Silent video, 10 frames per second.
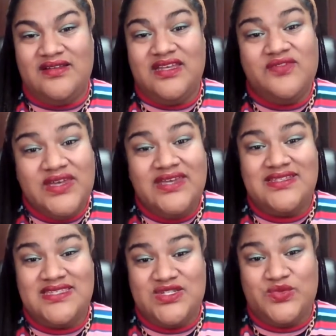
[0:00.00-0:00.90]
living
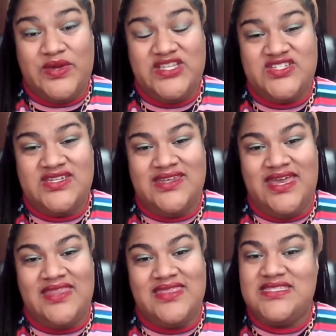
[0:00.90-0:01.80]
situation
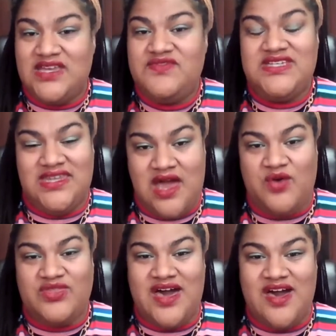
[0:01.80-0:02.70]
and the safety and
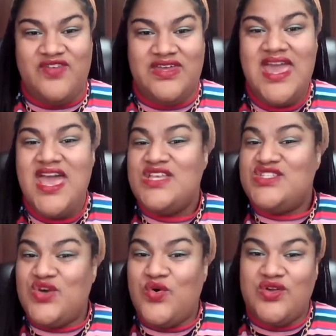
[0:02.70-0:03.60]
health of it.
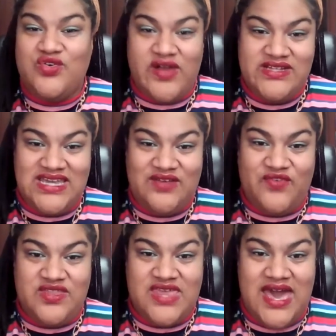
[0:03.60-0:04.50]
So a great day
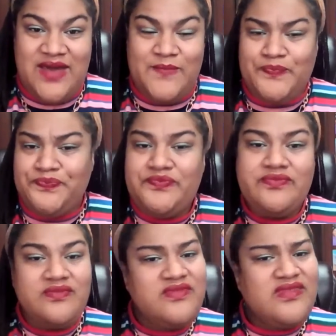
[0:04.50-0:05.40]
for that.
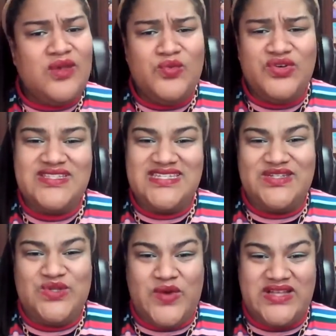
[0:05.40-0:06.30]
We'll
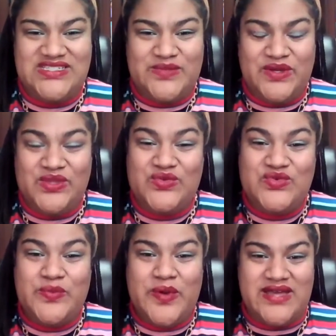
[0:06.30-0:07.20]
continue to watch the bill through
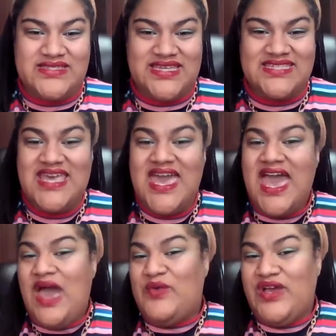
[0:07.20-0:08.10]
the process.
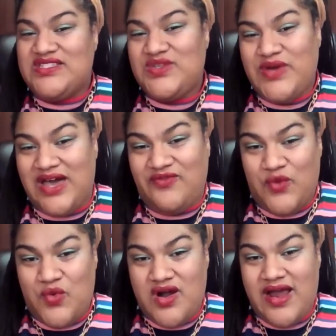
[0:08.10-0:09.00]
And we also got
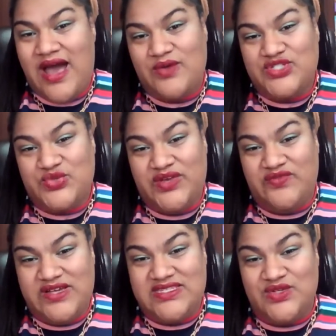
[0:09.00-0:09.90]
4 House joint
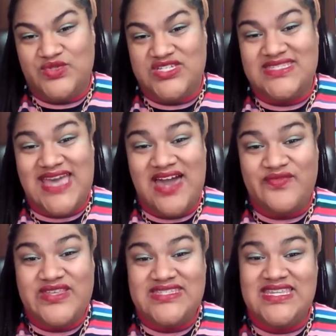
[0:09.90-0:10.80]
resolutions out
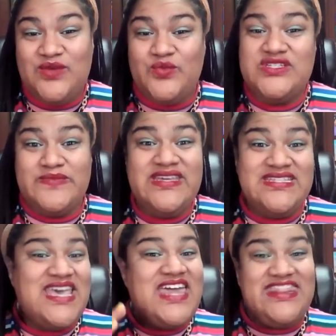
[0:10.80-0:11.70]
of the Senate, which
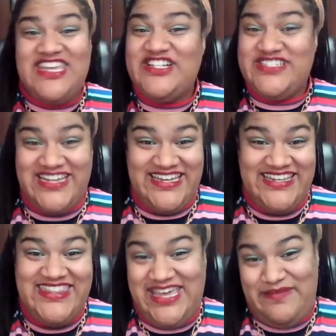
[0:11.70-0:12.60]
means they're done.
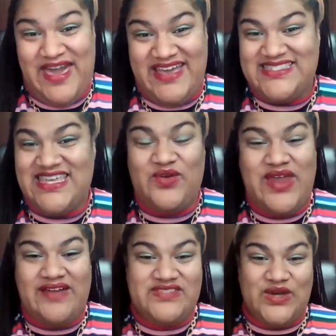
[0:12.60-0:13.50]
They passed. They don't
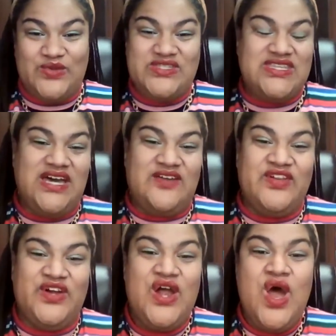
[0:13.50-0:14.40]
have to go to the
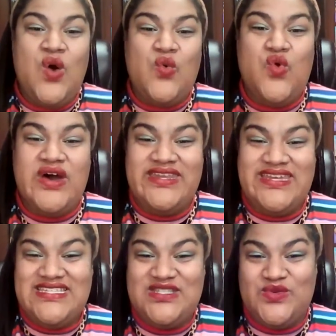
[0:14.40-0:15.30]
governor. One
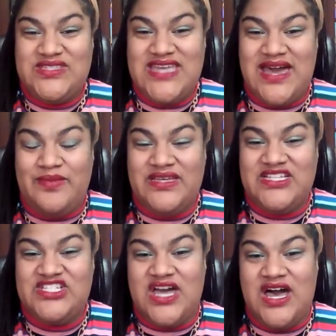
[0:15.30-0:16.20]
is to
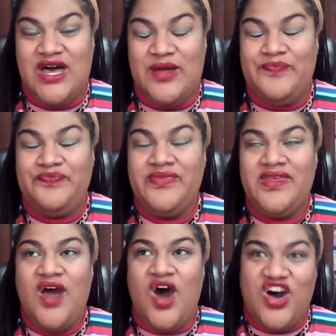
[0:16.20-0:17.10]
establish
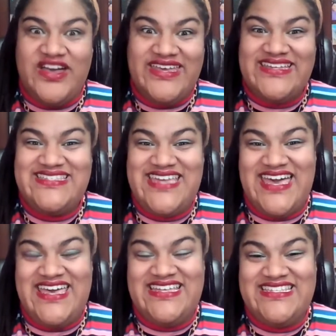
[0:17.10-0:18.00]
August
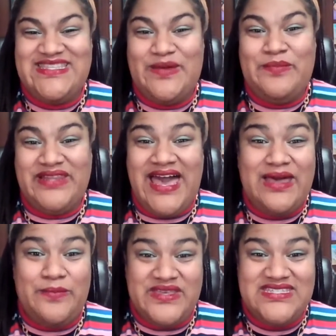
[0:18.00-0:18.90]
as
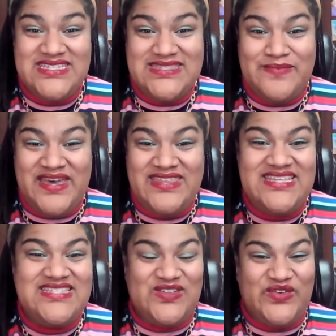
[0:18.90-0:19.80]
Black Business Month.
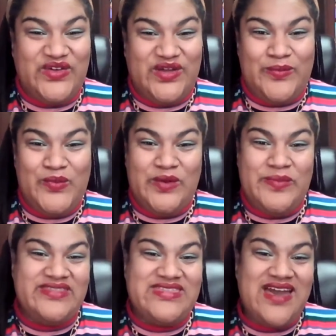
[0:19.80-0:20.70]
And so you'll hear more
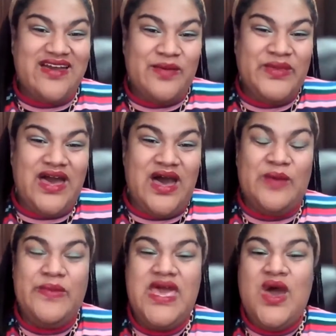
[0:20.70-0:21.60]
about that coming
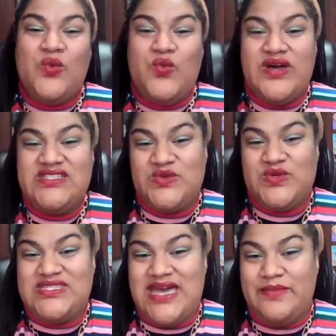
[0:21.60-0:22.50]
up. One to
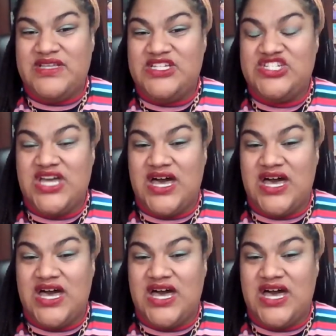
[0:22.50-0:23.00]
establish